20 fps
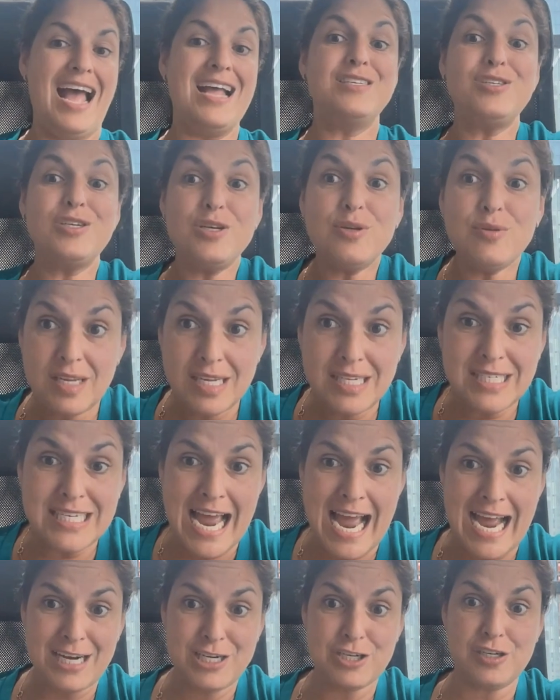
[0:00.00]
And so you need
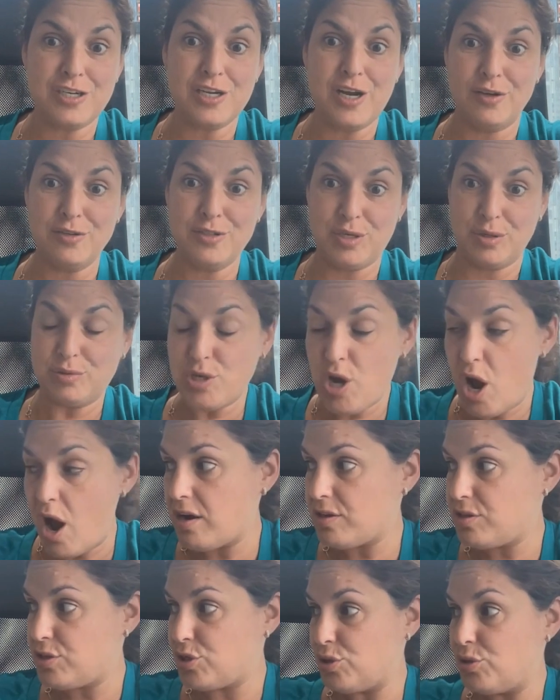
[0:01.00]
to actually also
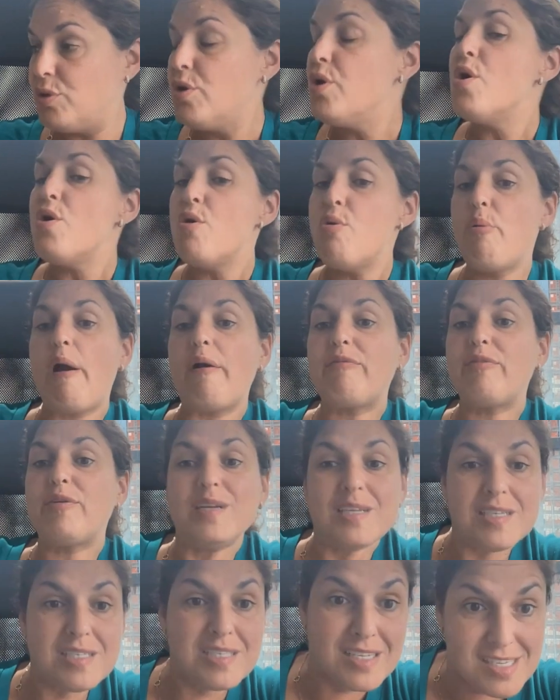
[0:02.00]
talk to
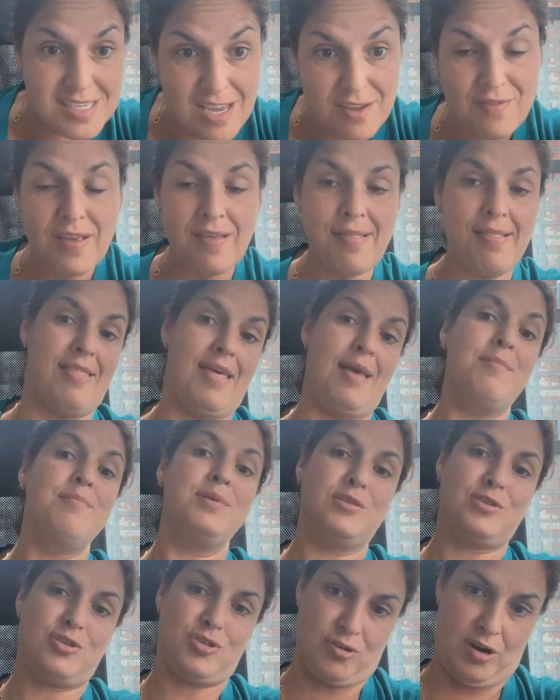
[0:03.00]
whoever it is that's giving
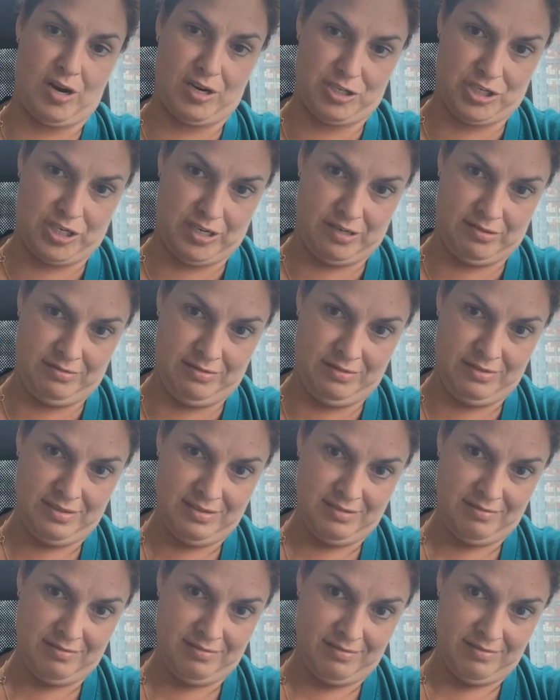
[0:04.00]
them instruction
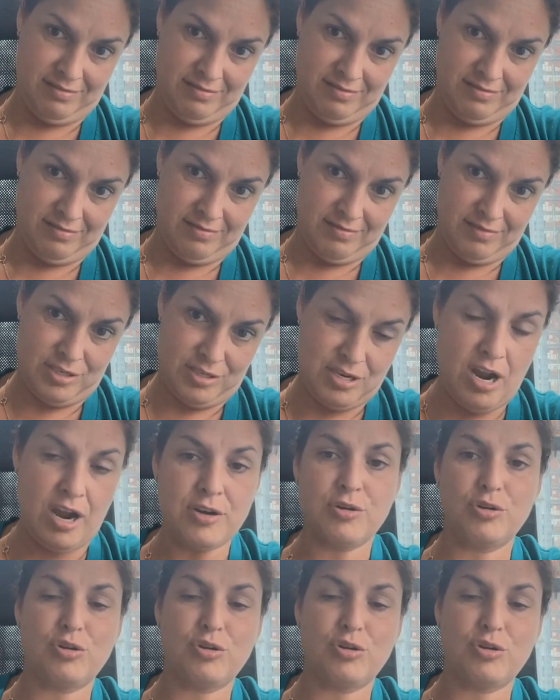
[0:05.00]
to